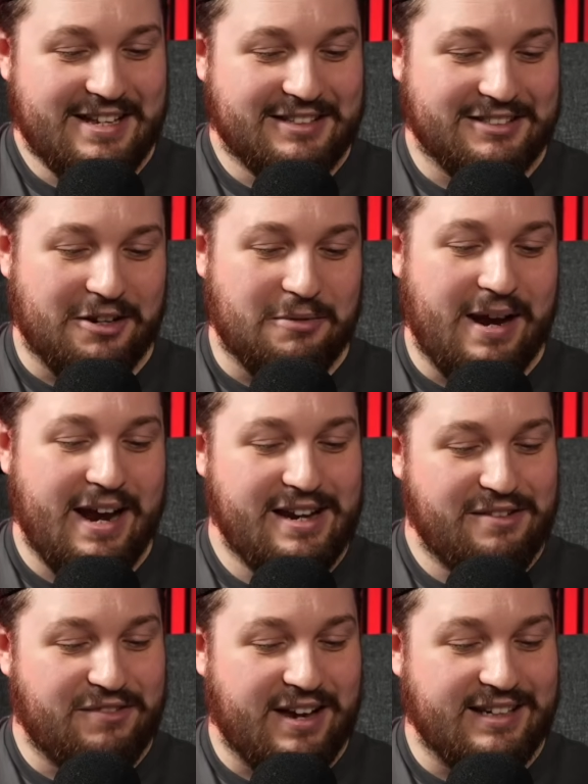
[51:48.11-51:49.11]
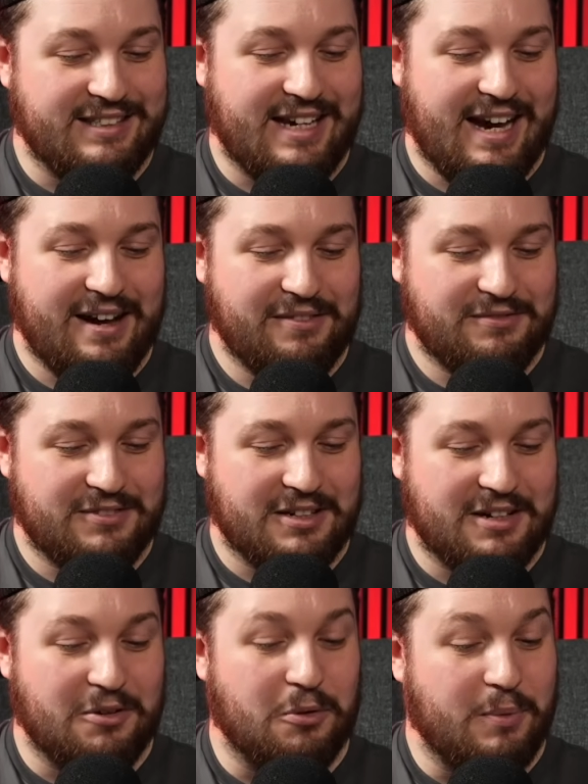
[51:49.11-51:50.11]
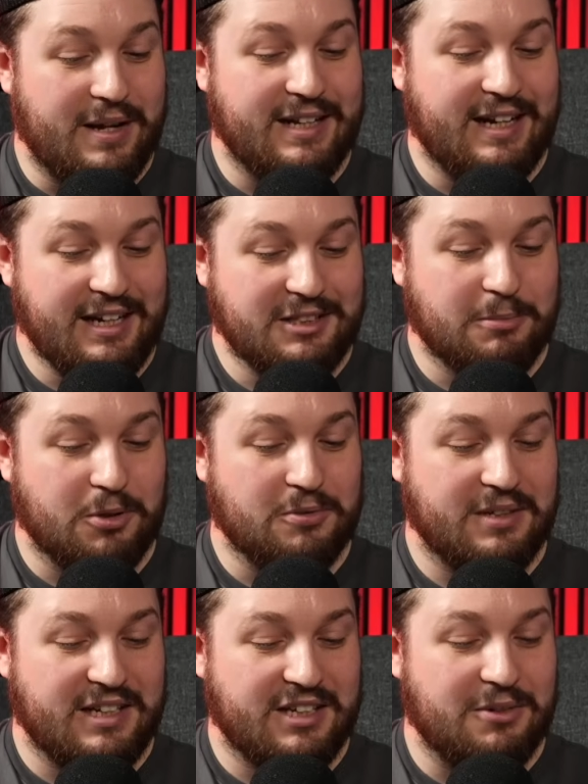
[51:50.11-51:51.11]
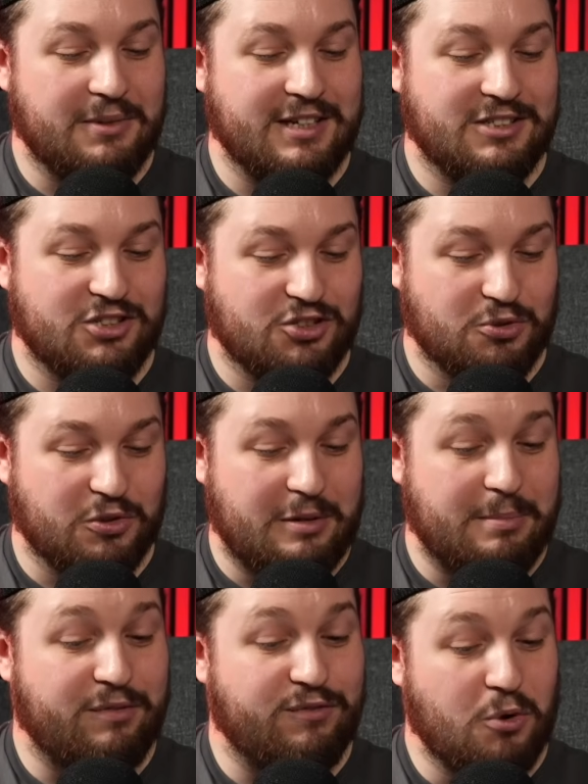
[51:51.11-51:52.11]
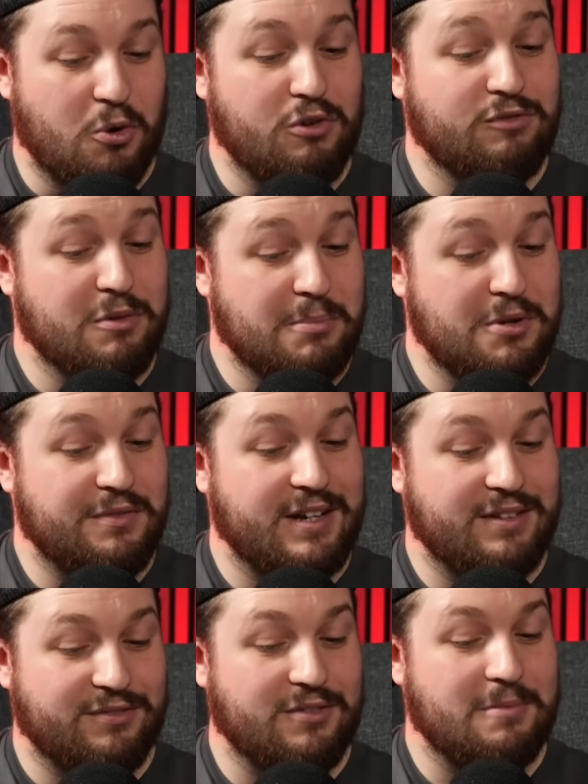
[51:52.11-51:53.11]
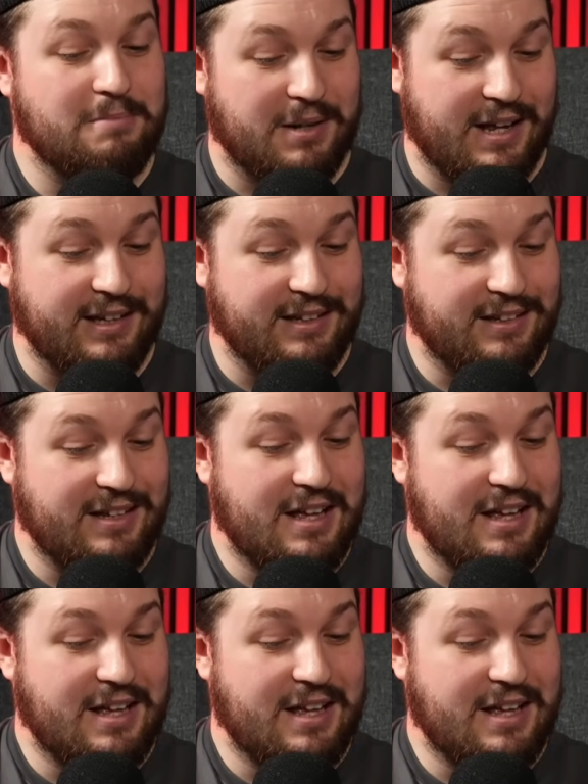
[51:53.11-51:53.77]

So any phase after or when the last model in a unit is destroyed before removing it from play,